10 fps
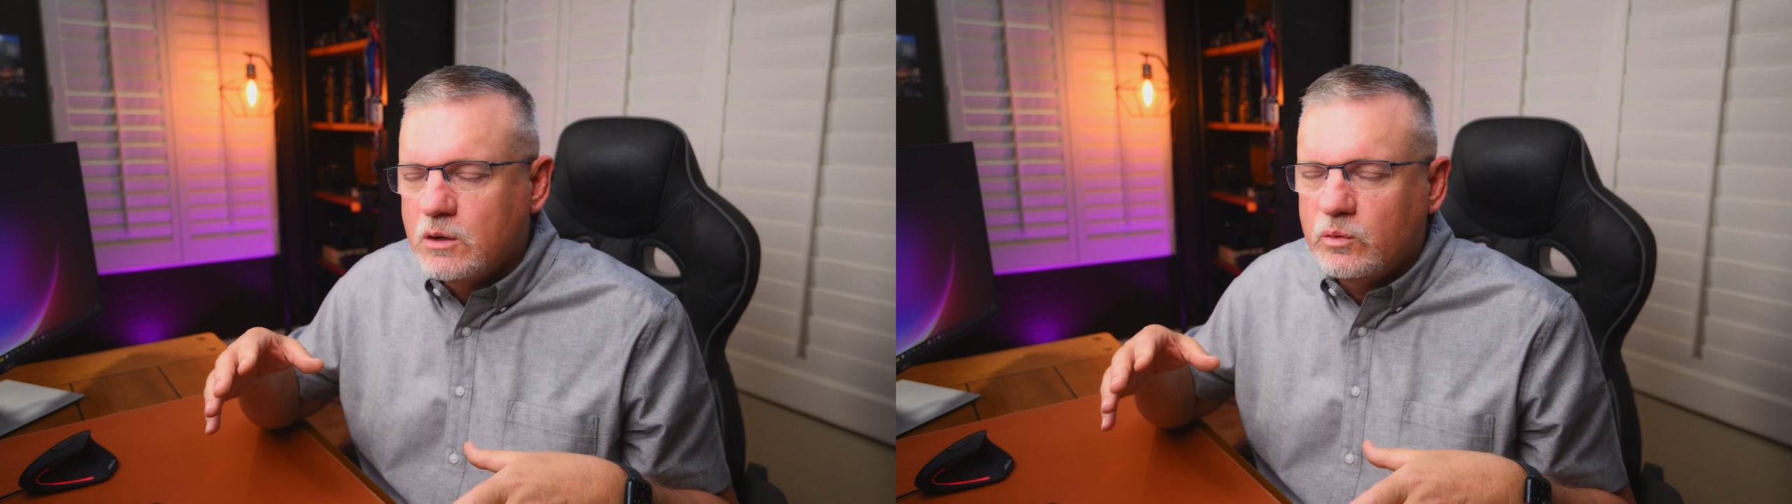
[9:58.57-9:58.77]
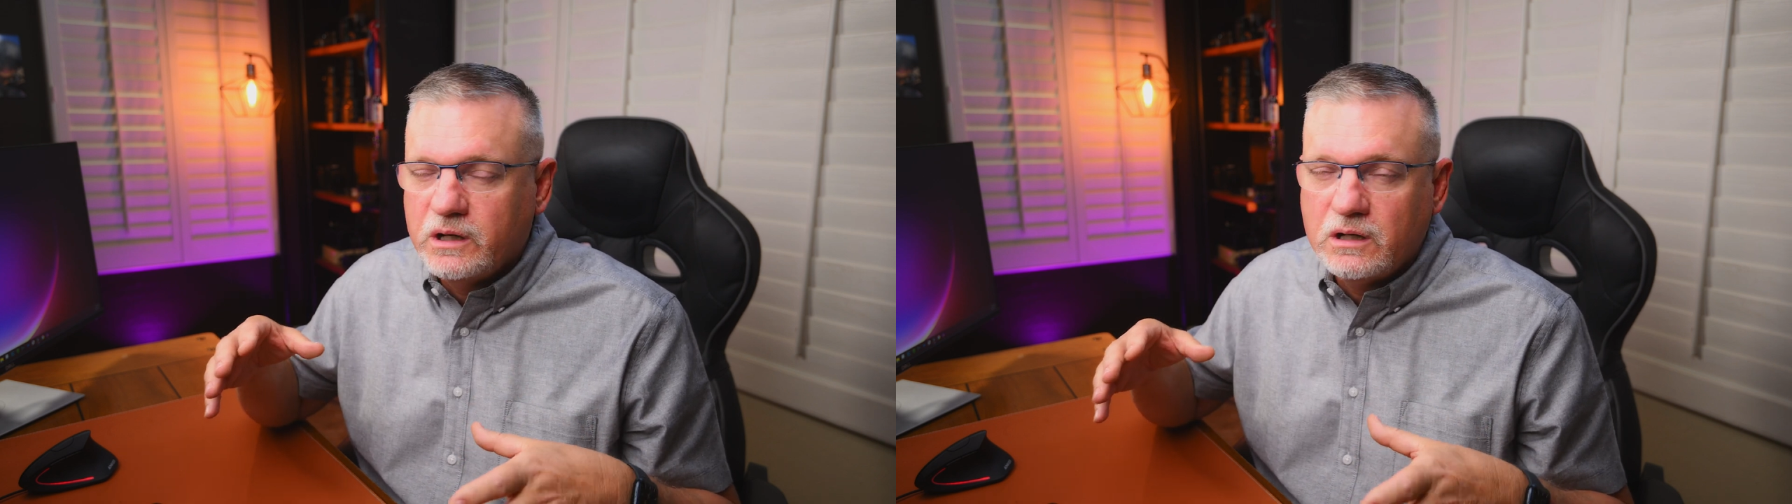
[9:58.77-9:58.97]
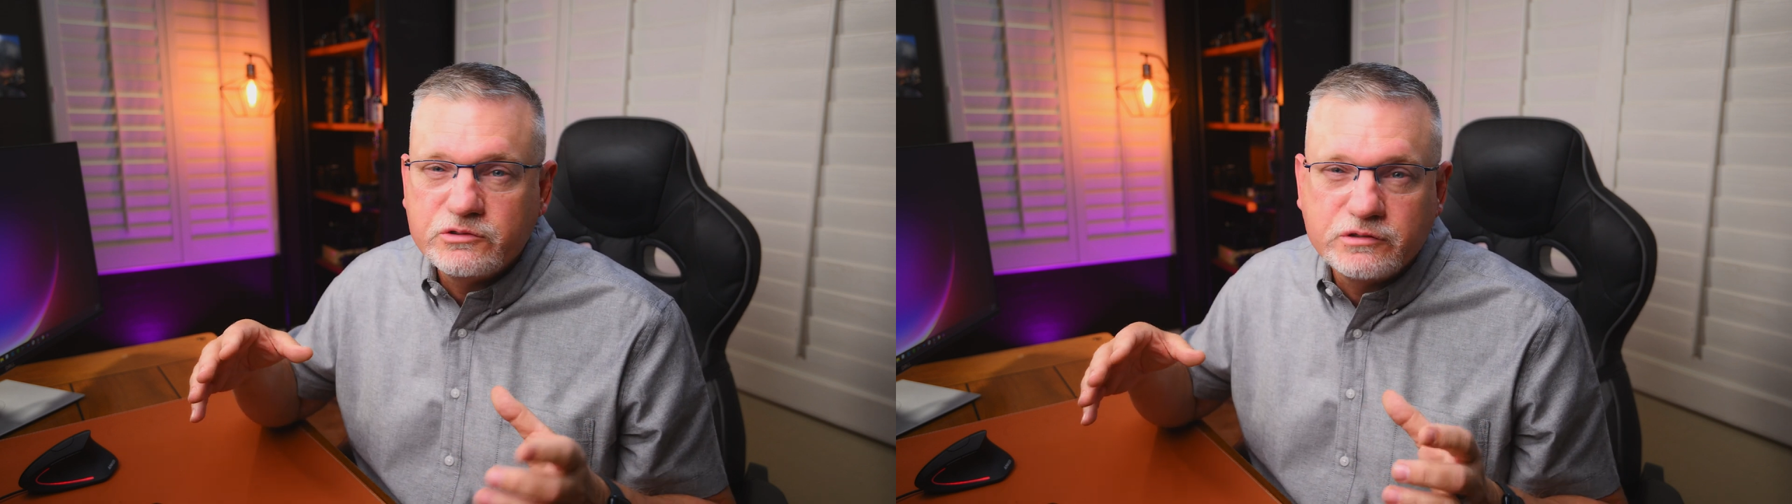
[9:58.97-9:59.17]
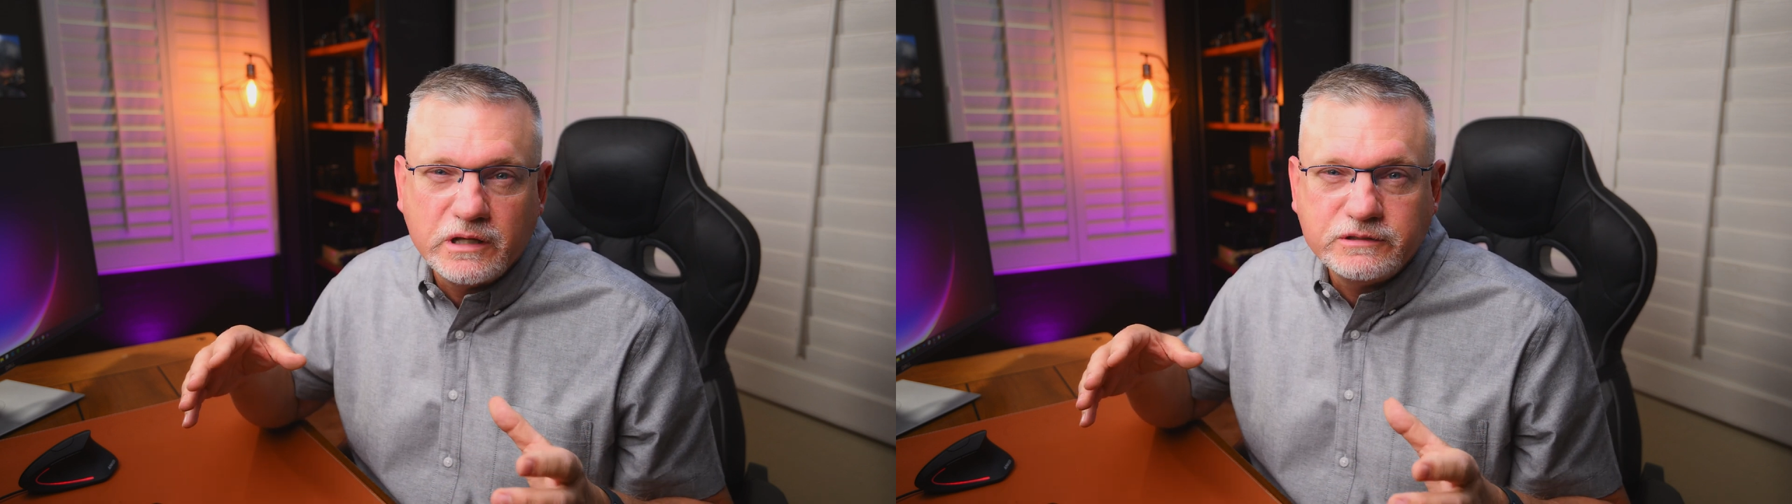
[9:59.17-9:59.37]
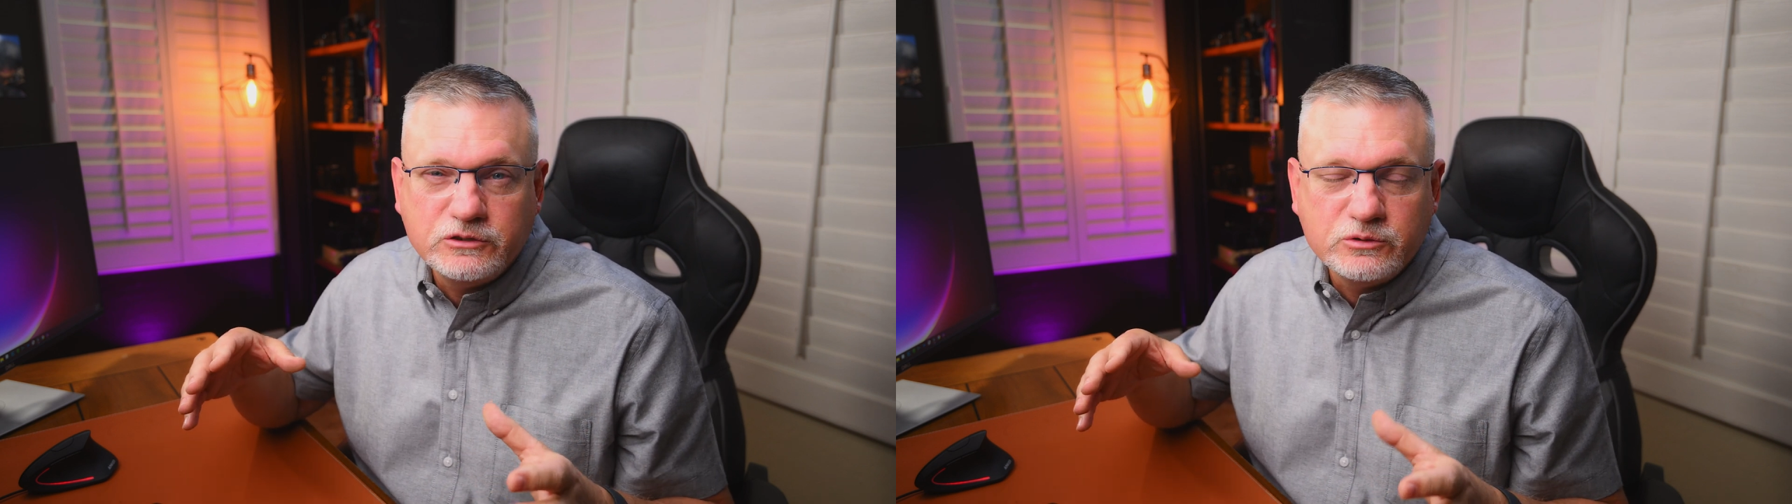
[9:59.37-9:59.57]
What I'd also
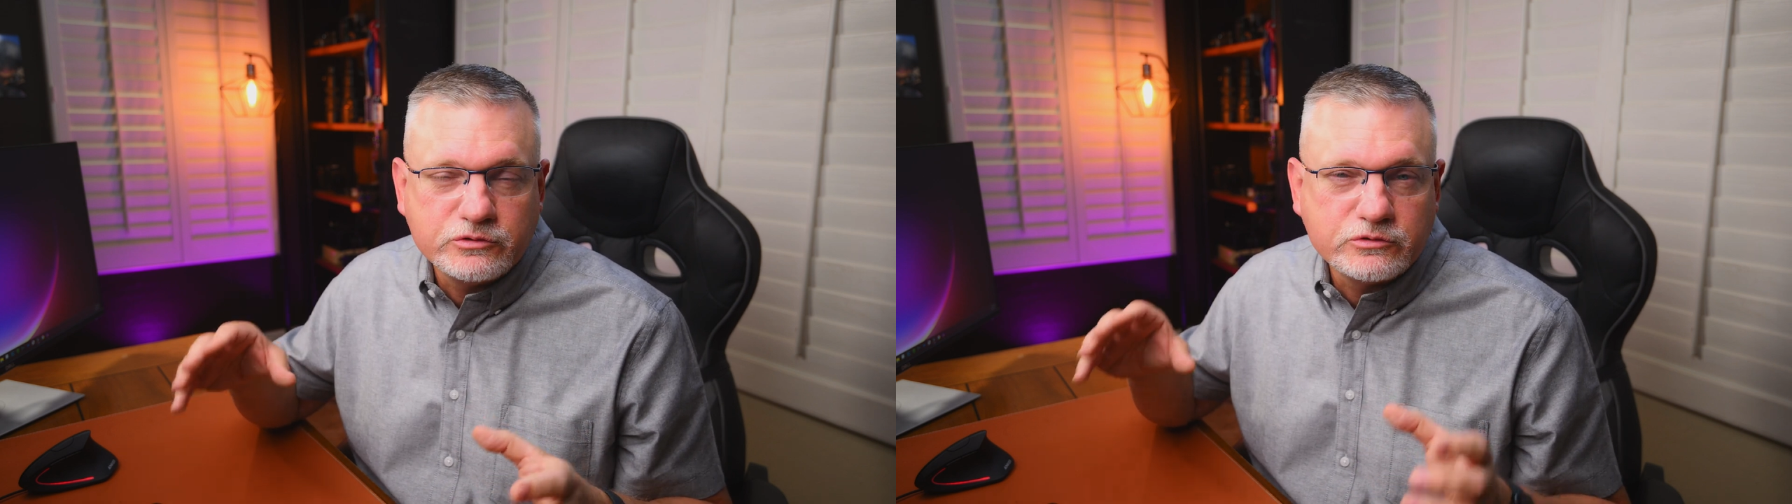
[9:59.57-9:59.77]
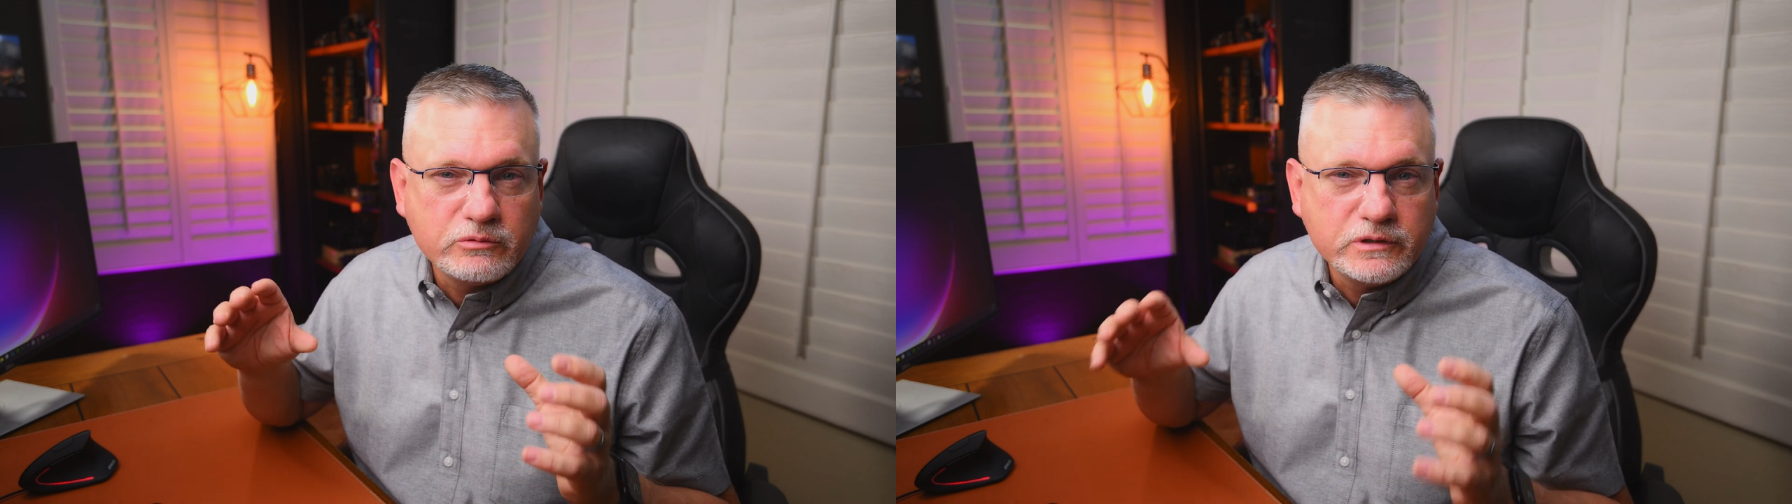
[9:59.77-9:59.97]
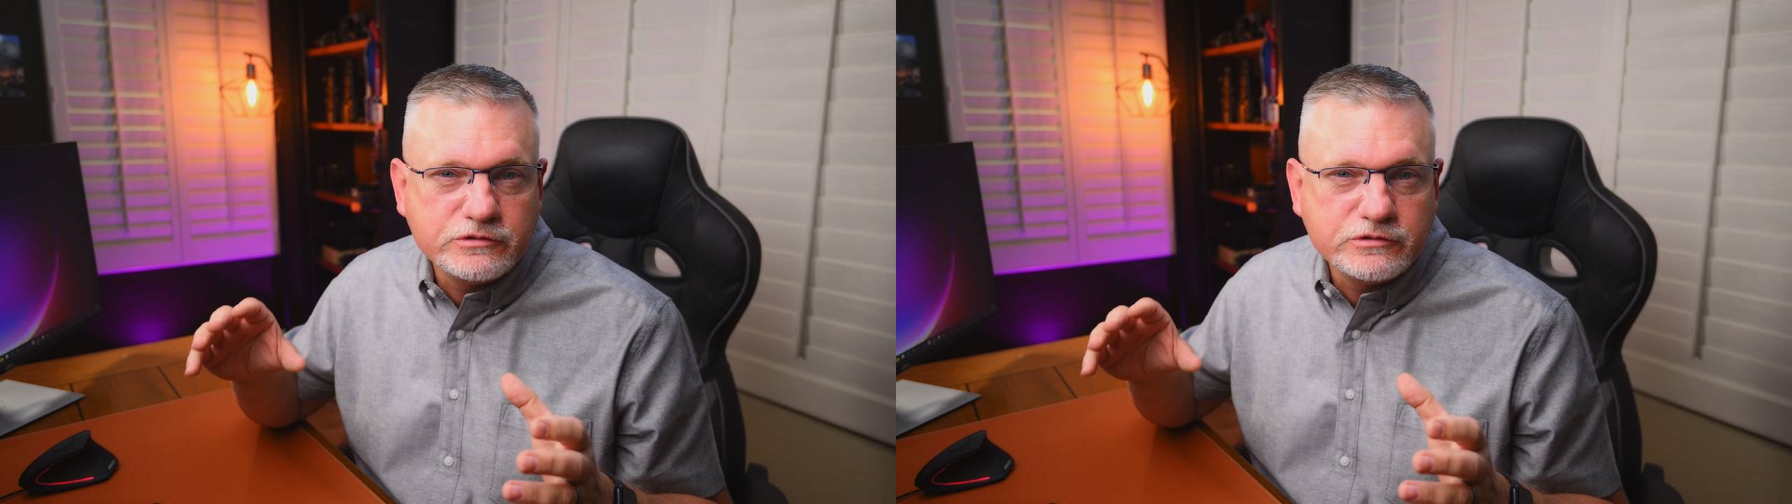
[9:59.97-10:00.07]
like to do is throw in